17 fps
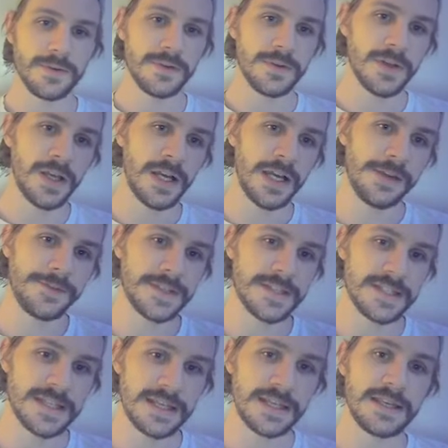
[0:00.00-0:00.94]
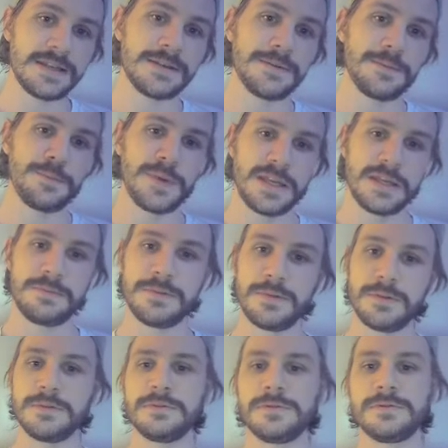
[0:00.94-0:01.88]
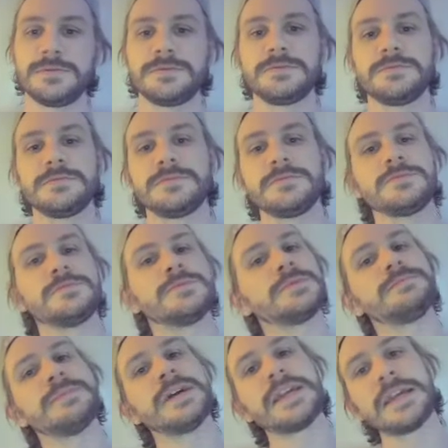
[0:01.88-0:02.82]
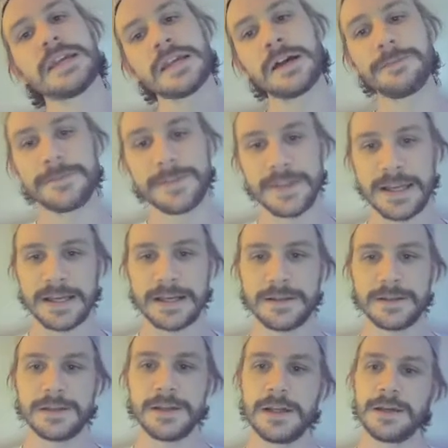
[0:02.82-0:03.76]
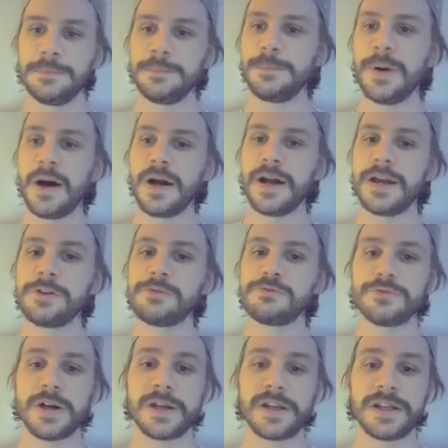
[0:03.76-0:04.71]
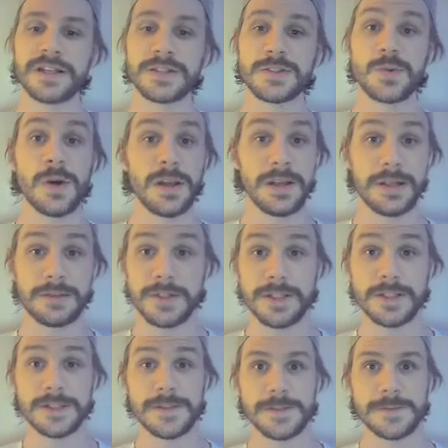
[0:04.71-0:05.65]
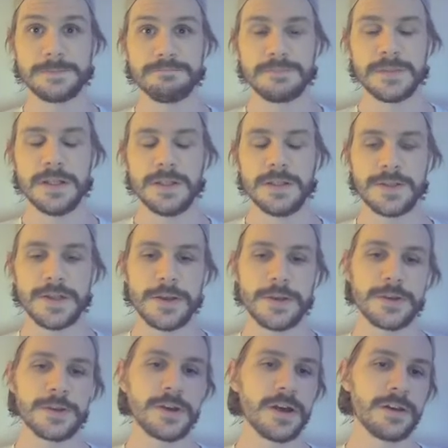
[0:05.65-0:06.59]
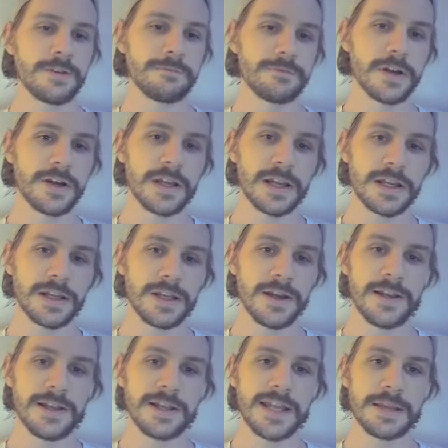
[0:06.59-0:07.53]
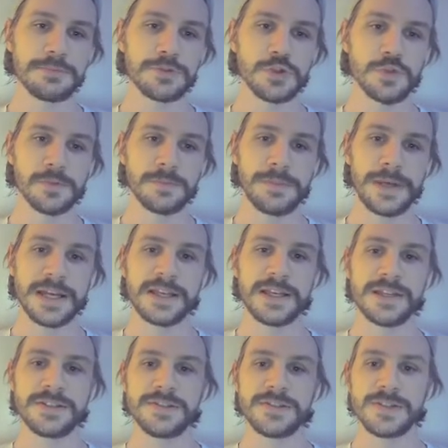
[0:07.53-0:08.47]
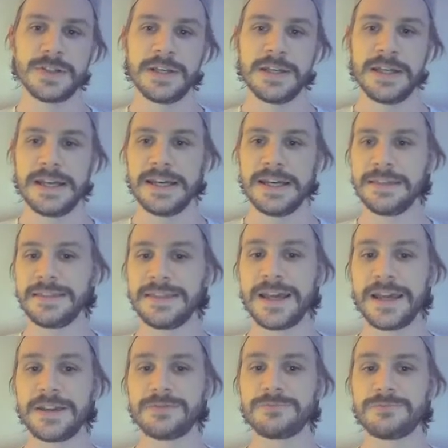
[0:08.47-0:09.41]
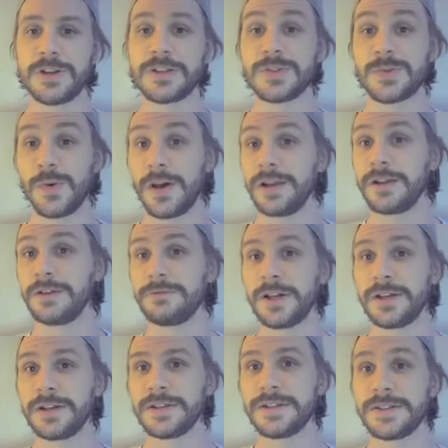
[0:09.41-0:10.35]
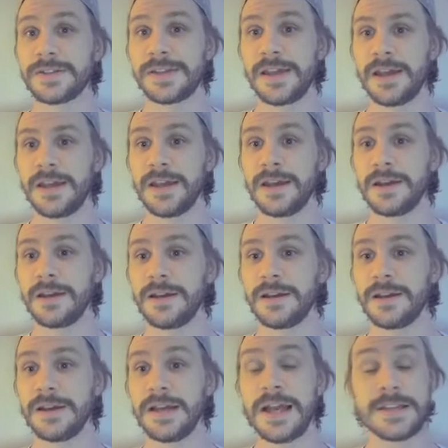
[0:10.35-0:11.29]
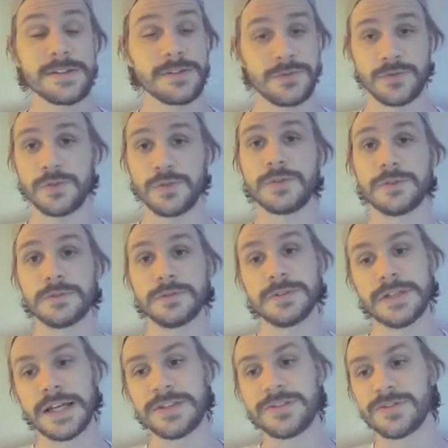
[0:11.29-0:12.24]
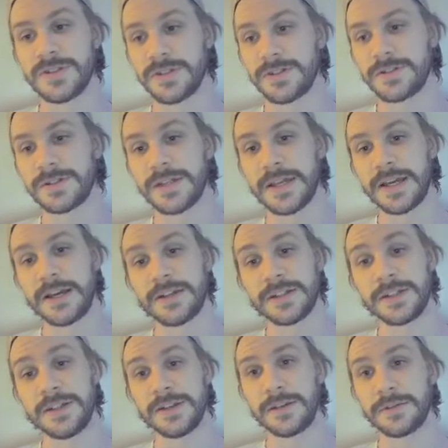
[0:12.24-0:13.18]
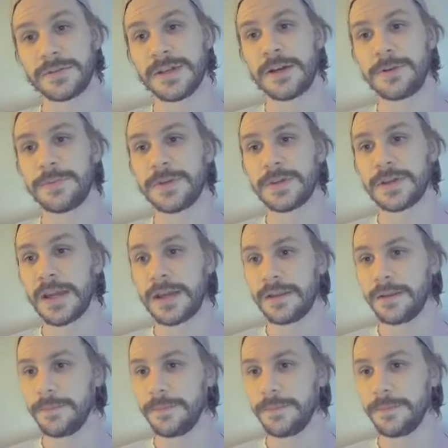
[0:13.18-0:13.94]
I've seen people making up for that by running Twilight Runners. So you kind of run like an early game taunt package and then run Twilight Runners as a draw engine to help you get